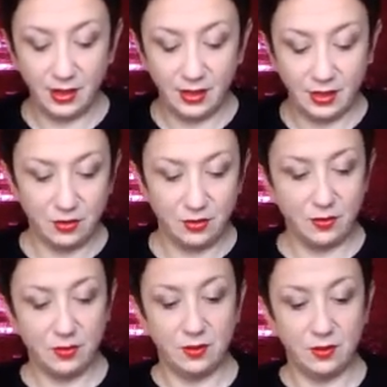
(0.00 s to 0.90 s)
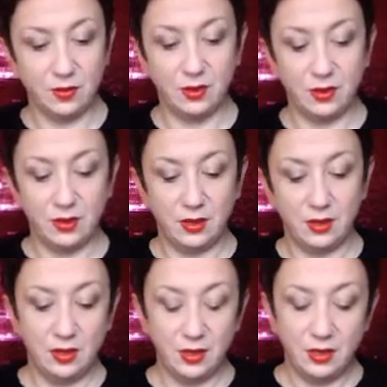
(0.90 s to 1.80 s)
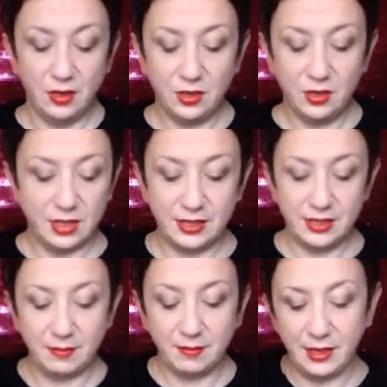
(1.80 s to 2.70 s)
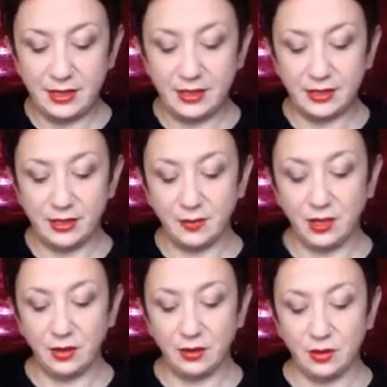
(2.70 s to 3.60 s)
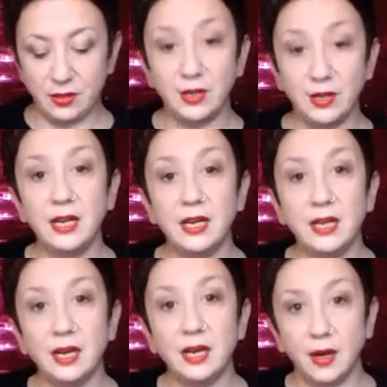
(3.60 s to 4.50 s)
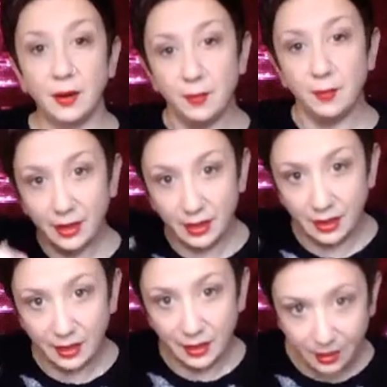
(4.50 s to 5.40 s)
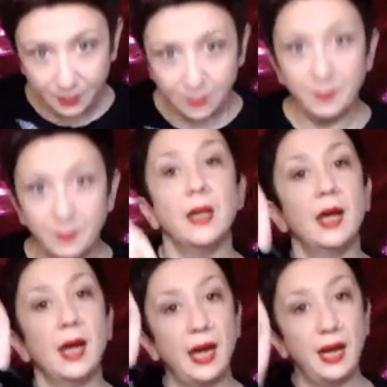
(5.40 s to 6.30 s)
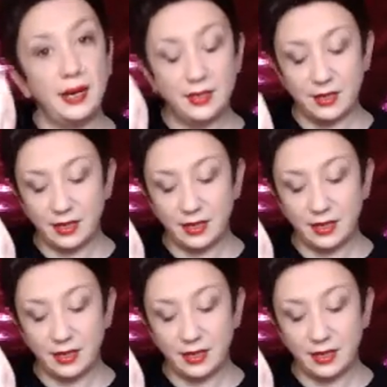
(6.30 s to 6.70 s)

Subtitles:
and you're just simply sewing along, so in and up, in and up. And